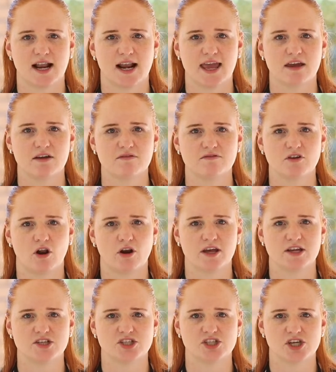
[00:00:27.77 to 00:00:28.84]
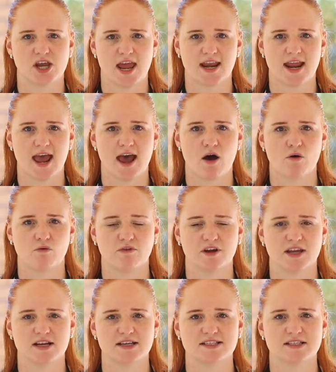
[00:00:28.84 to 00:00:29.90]
a lack of knowledge at our
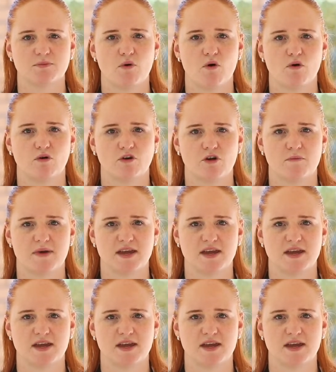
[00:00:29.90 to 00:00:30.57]
regular support group